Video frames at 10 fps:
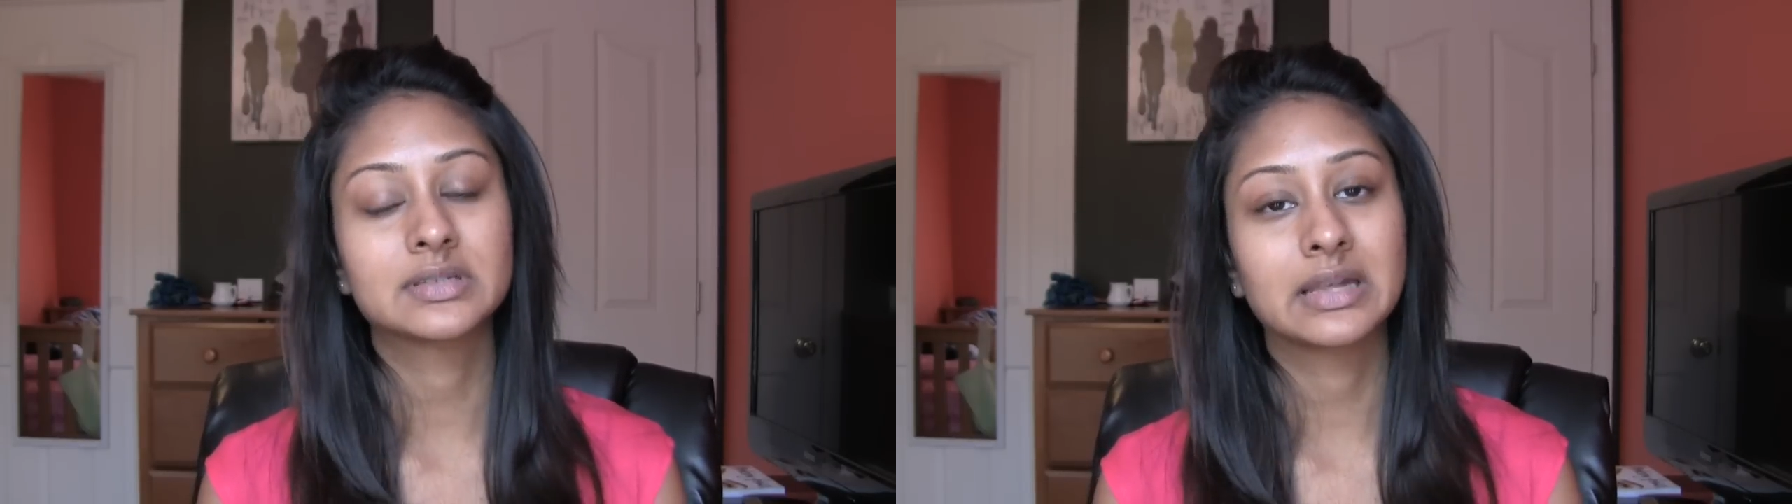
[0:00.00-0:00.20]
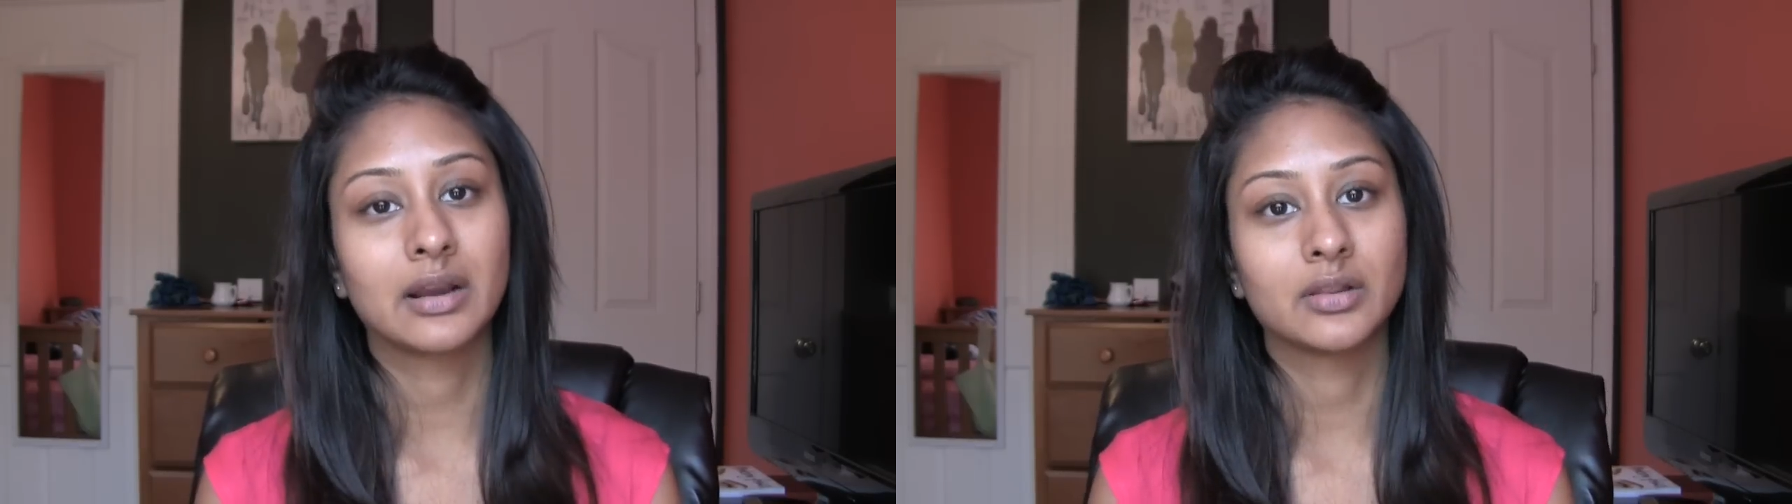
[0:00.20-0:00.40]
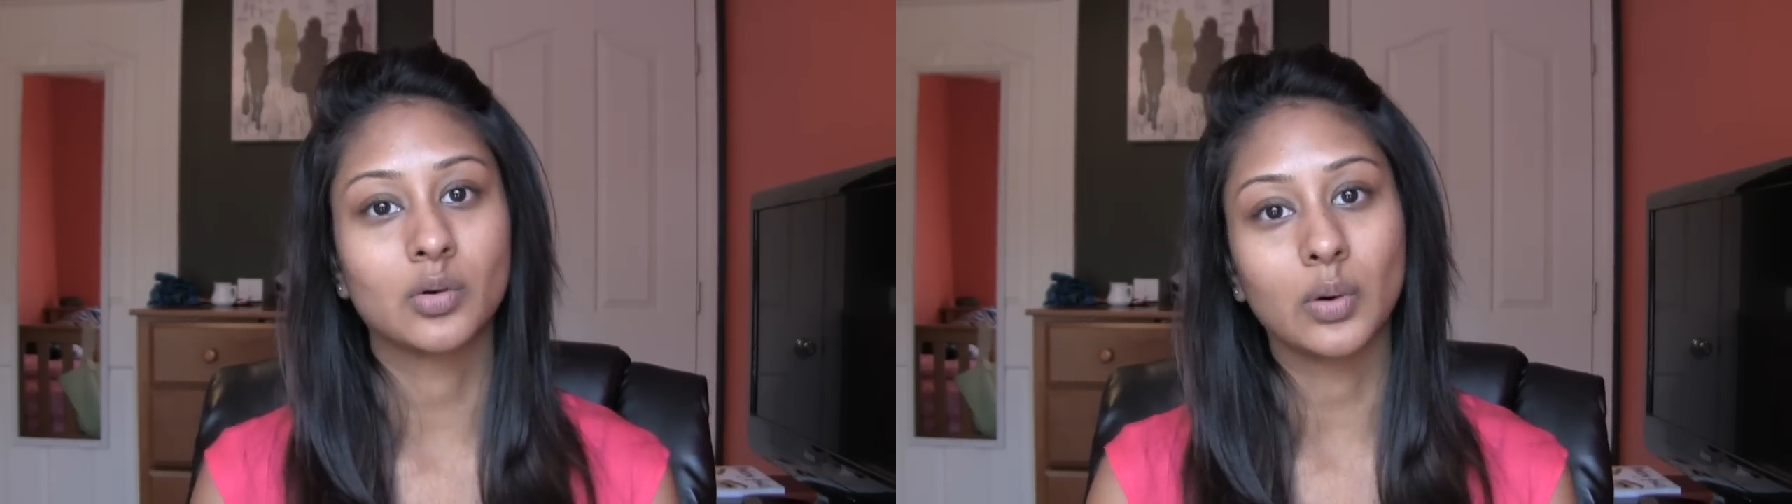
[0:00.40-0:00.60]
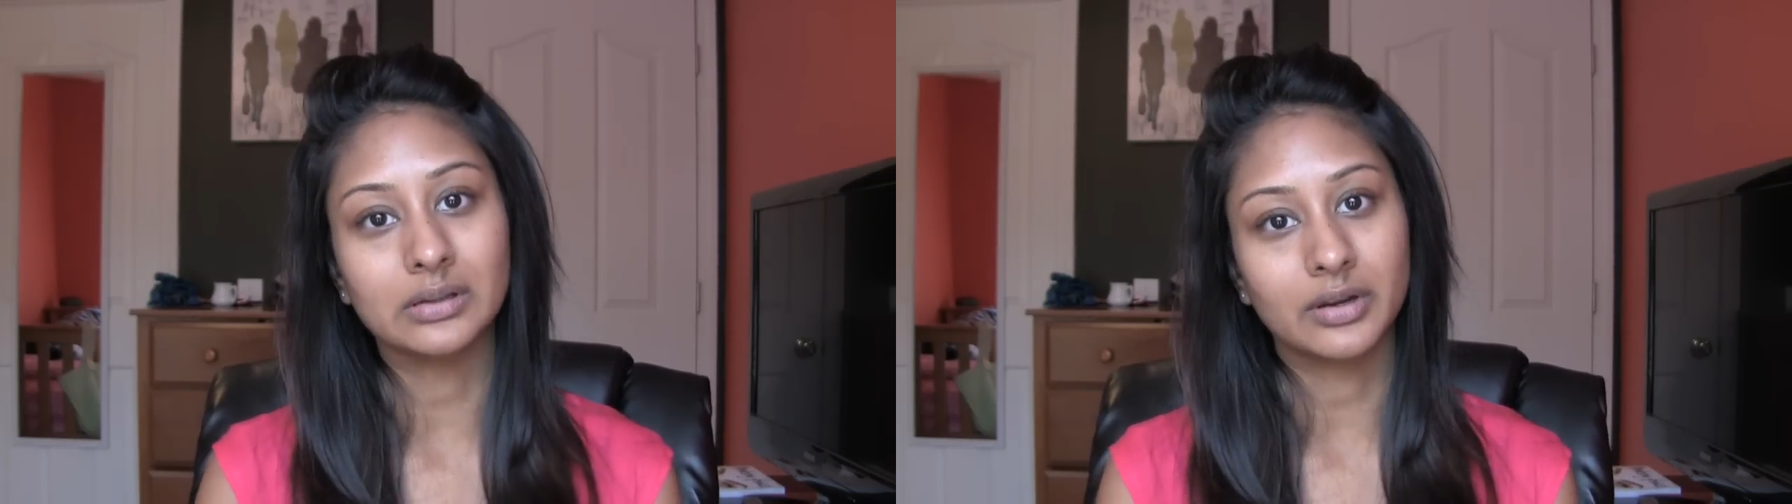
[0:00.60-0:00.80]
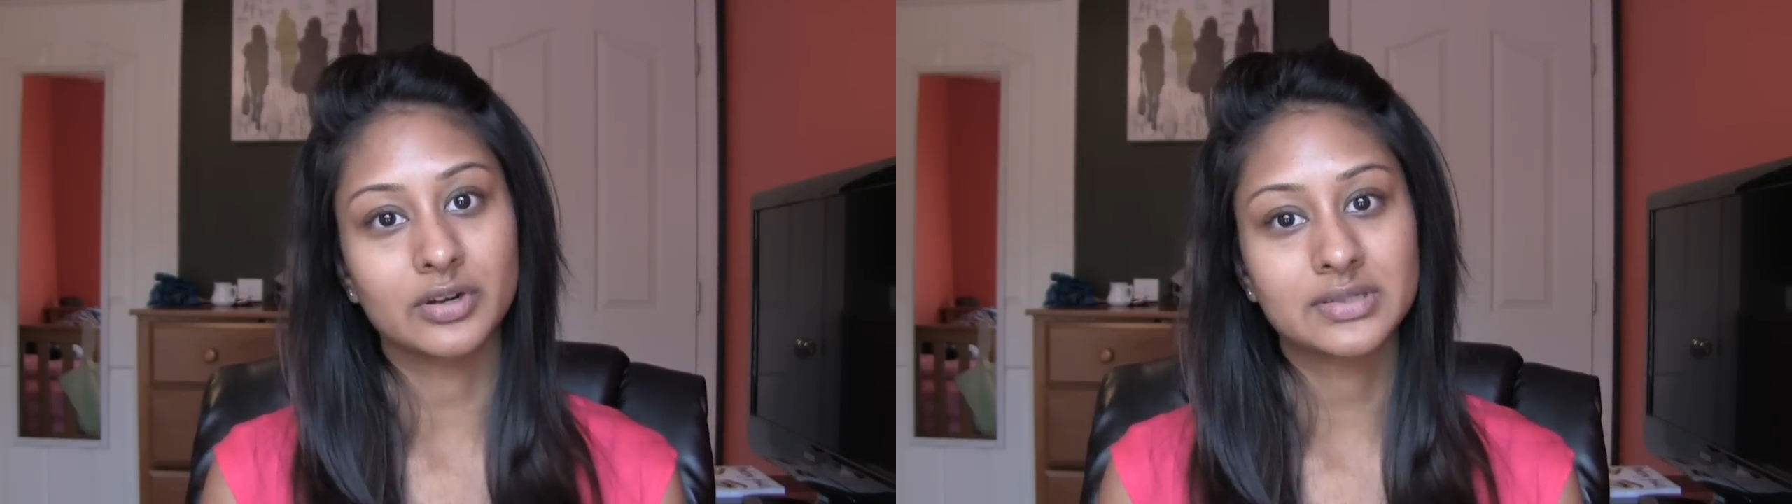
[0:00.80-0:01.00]
skin on the
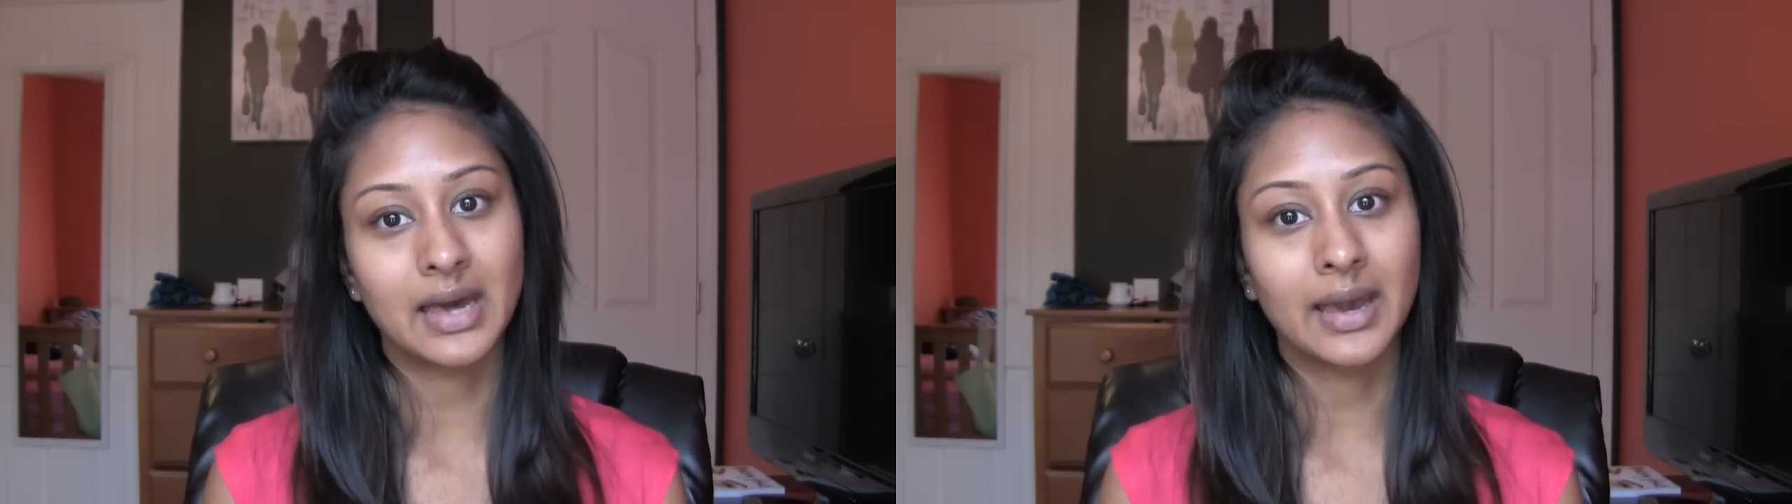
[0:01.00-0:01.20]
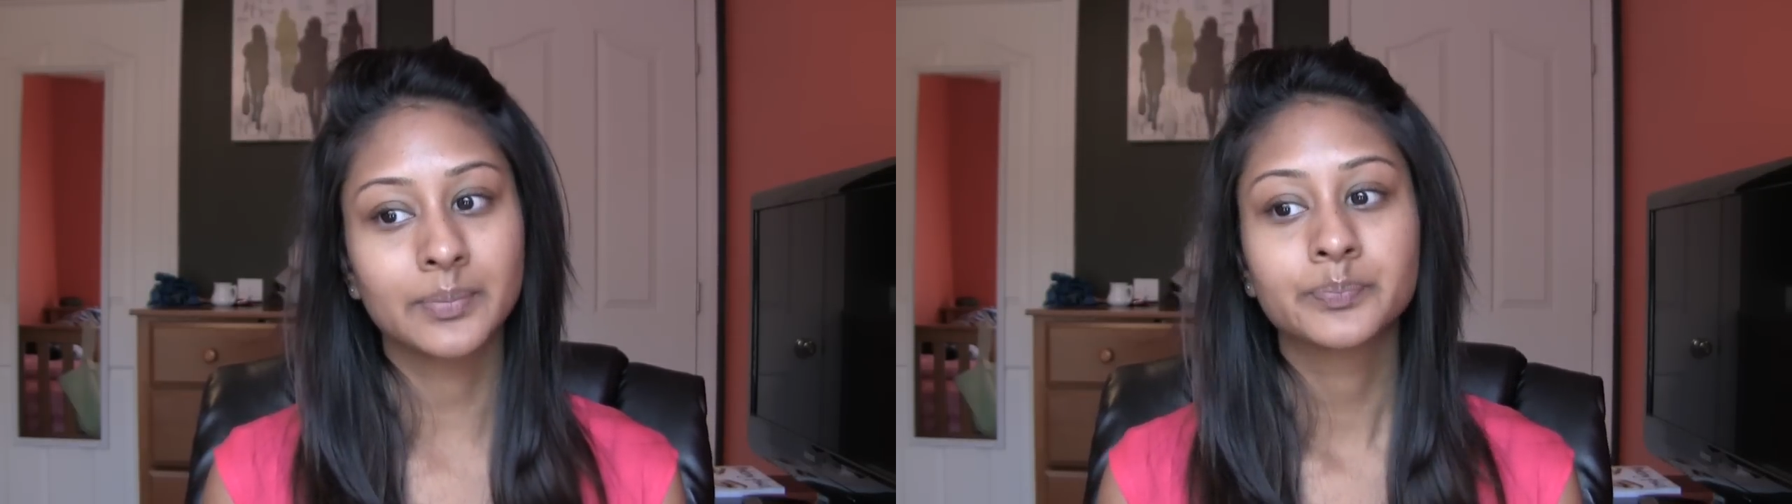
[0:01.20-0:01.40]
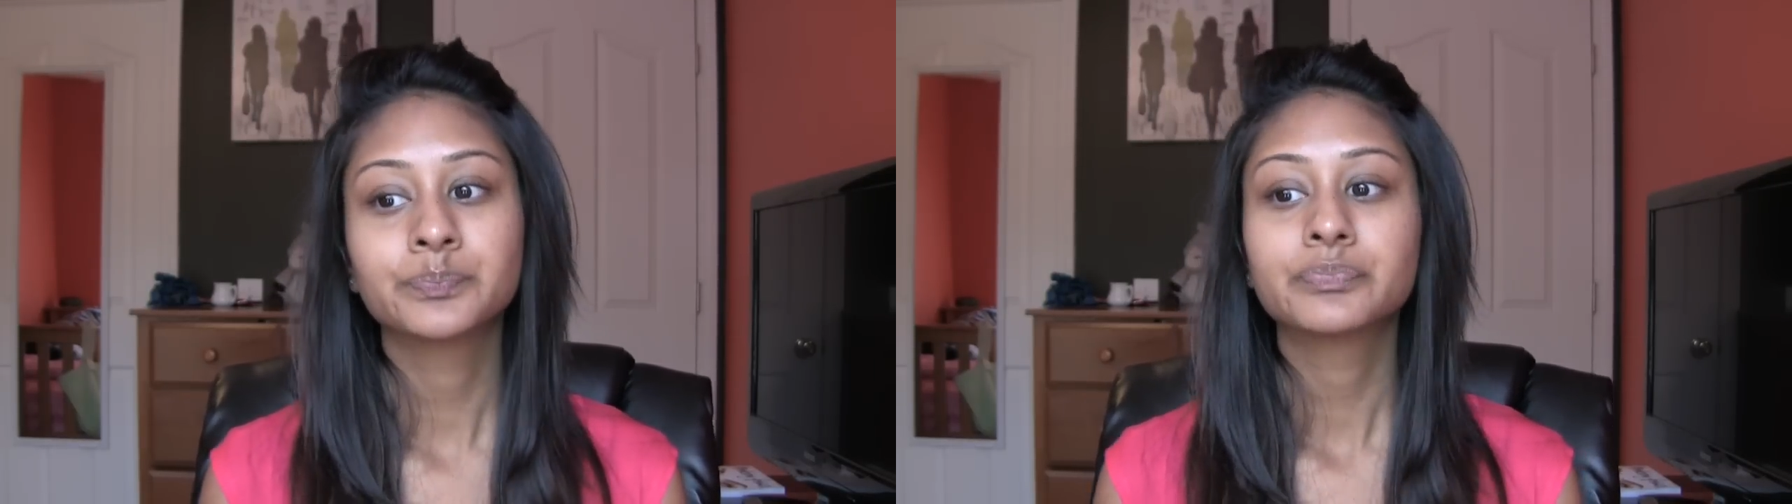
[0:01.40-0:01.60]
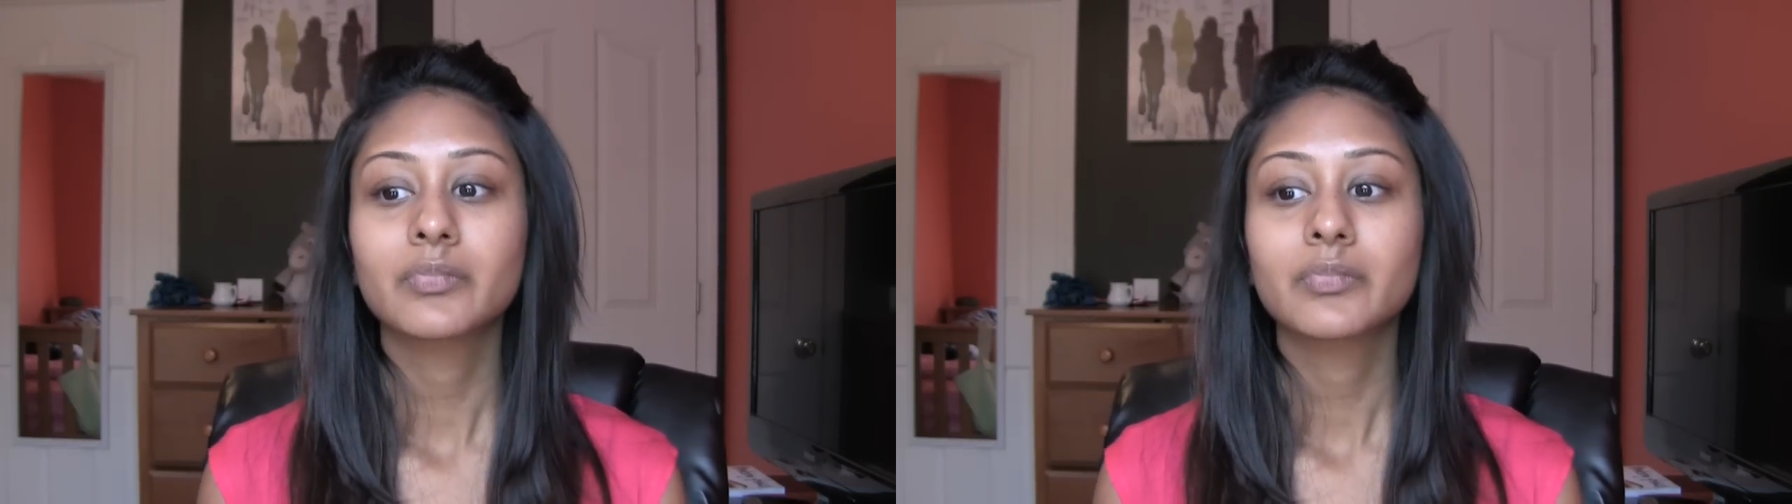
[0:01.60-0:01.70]
oilier side.